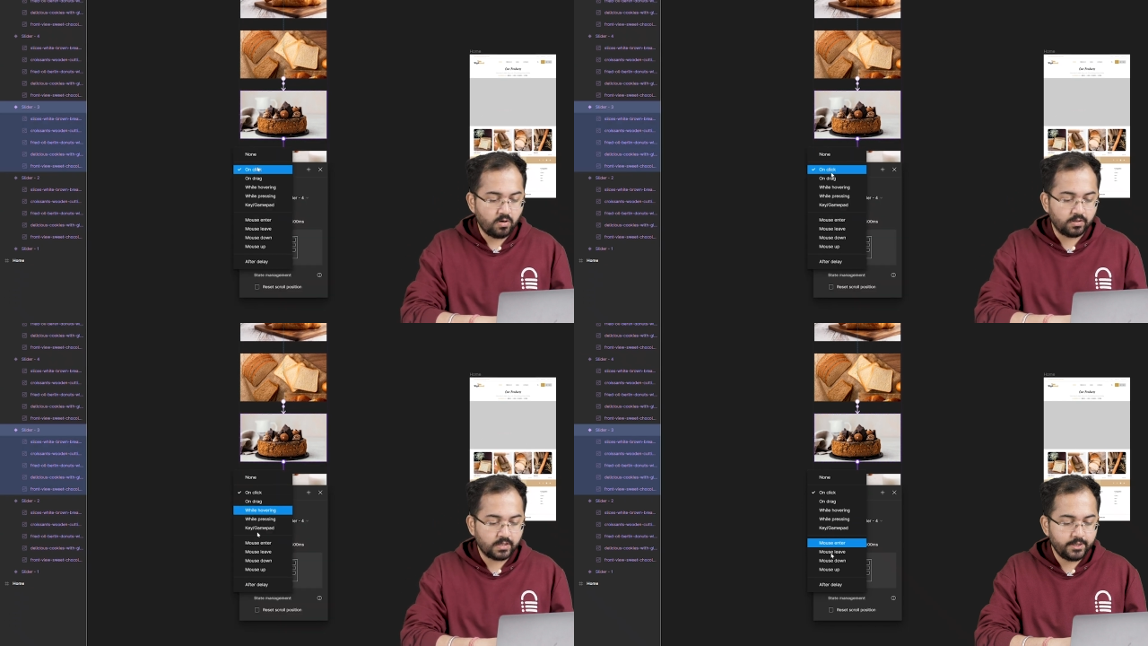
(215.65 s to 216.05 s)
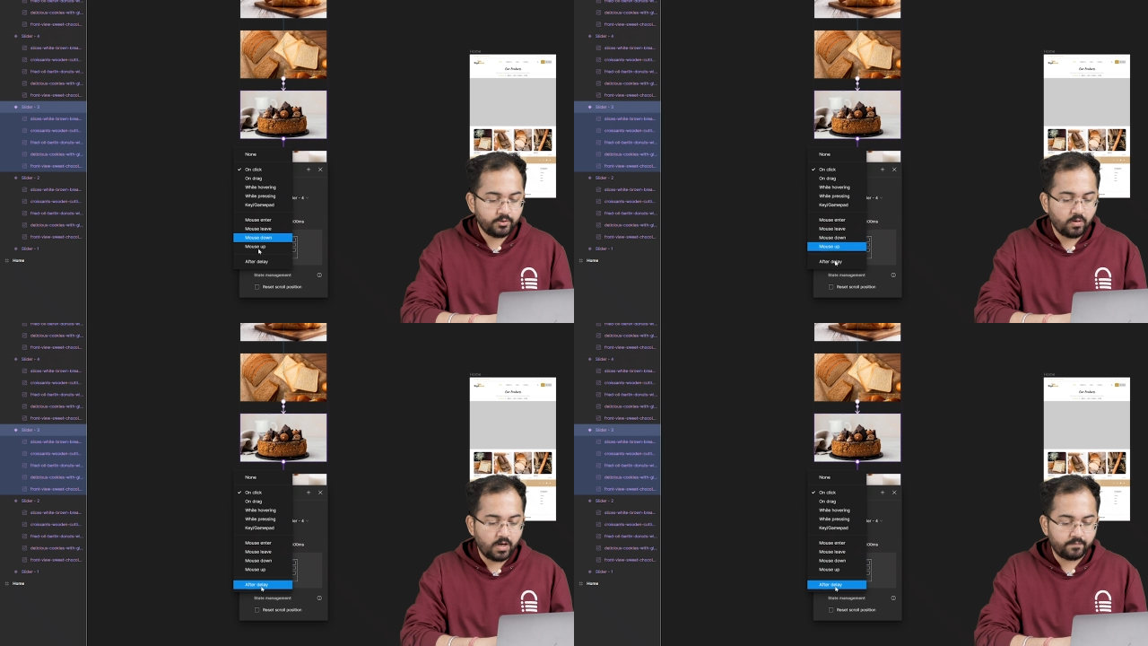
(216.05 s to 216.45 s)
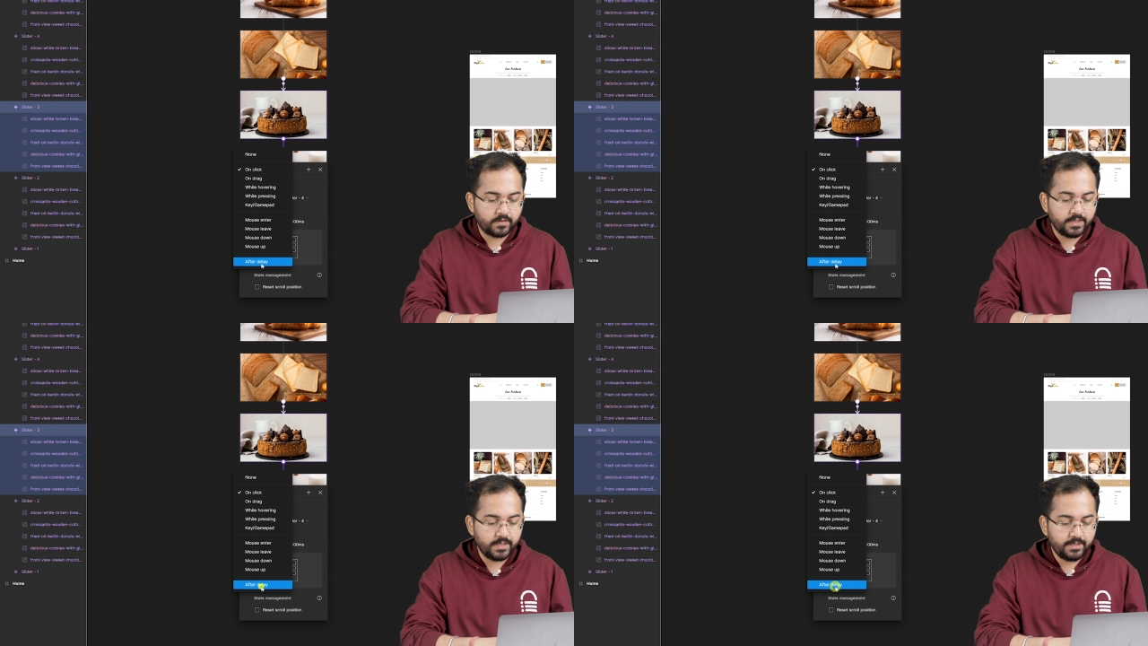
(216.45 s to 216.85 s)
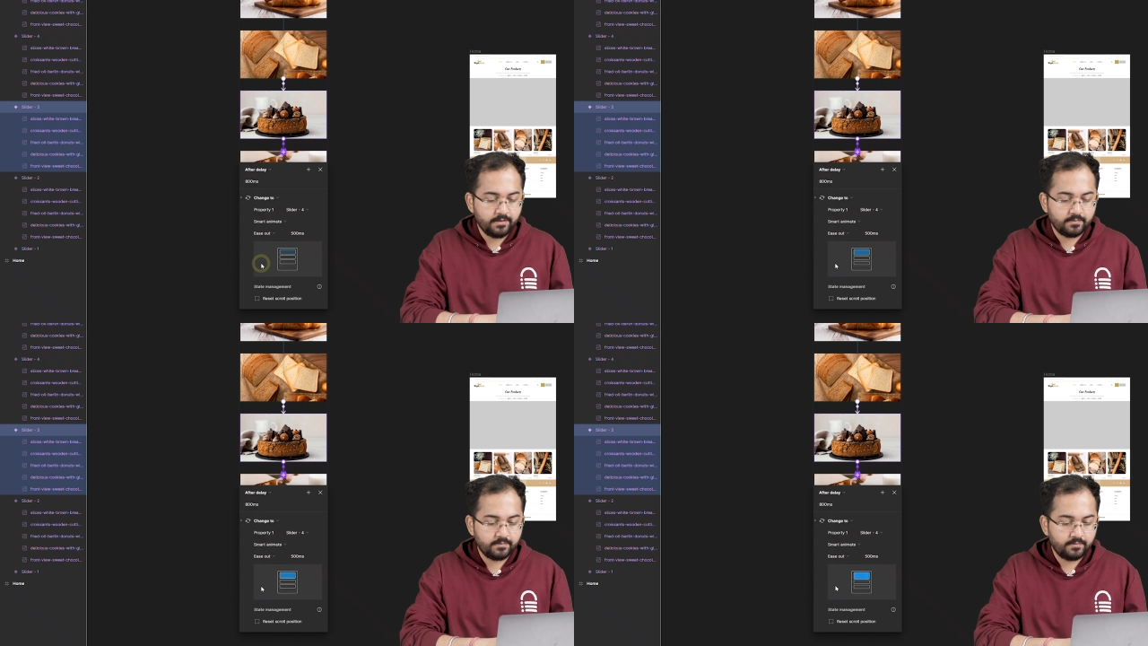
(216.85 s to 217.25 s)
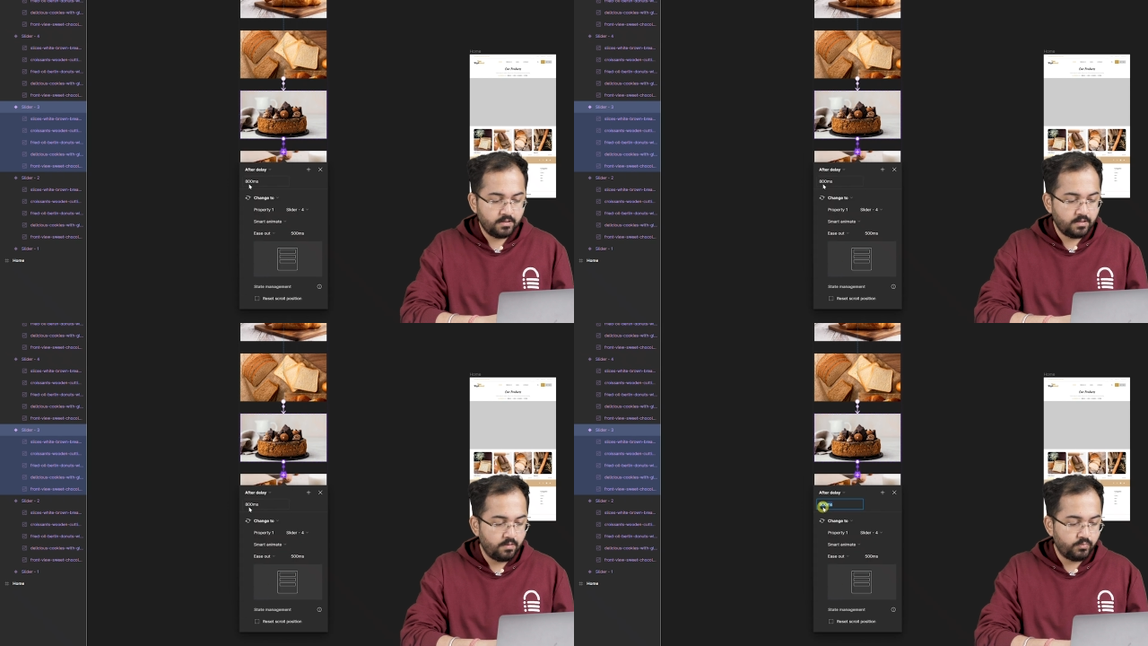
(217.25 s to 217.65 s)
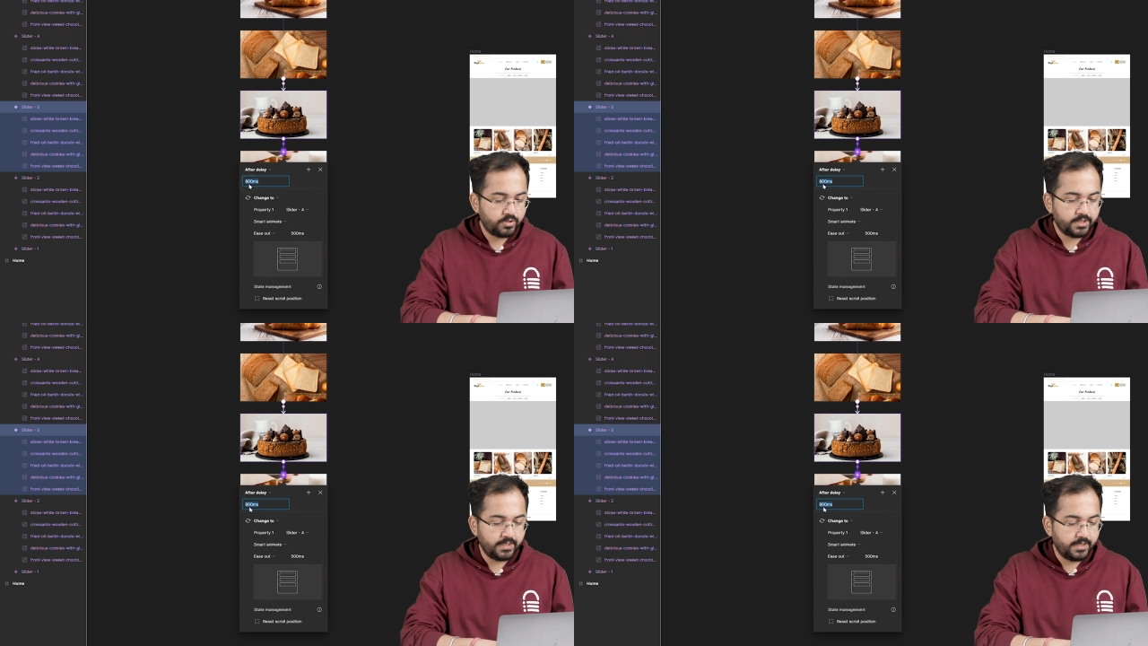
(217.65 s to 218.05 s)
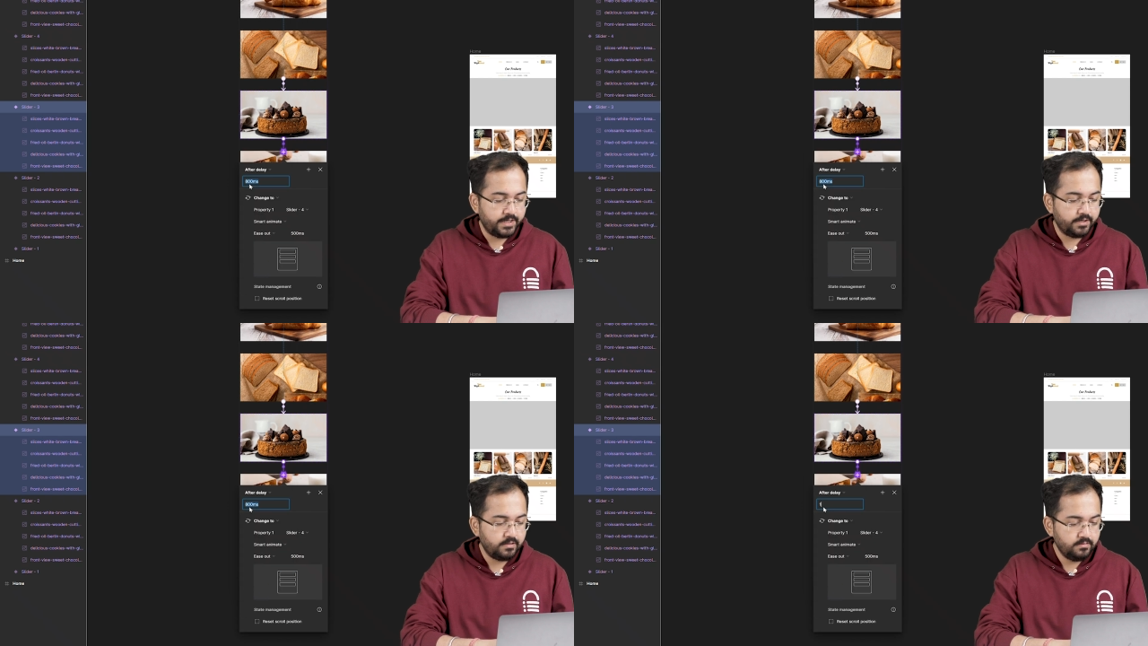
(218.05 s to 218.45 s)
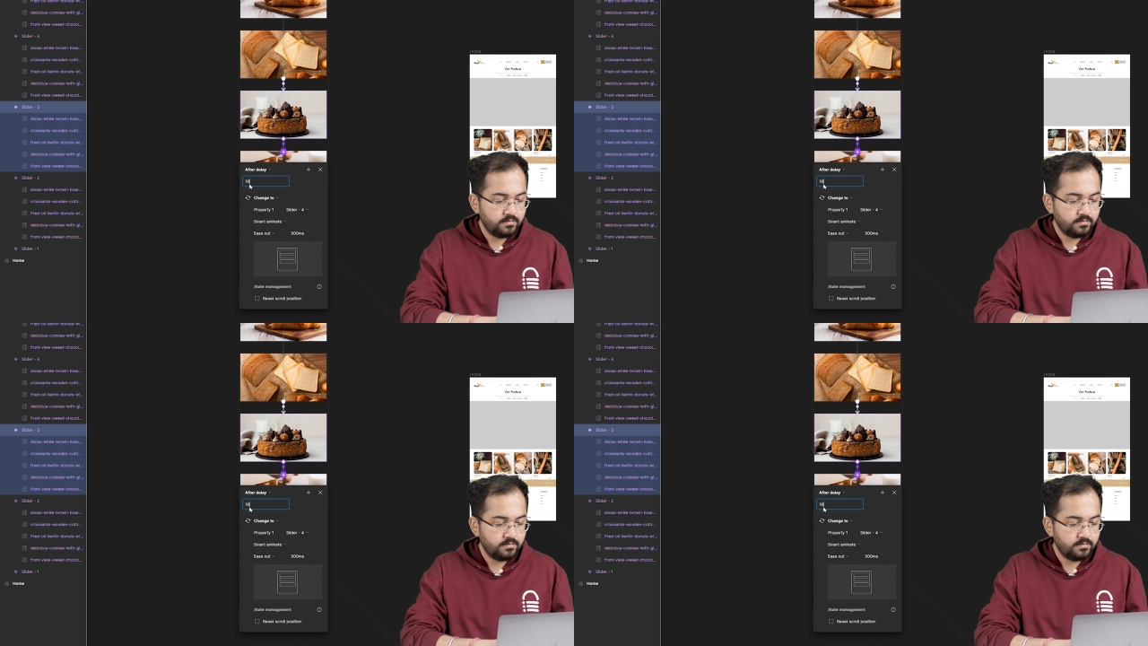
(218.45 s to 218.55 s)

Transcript: on click to after delay put a delay here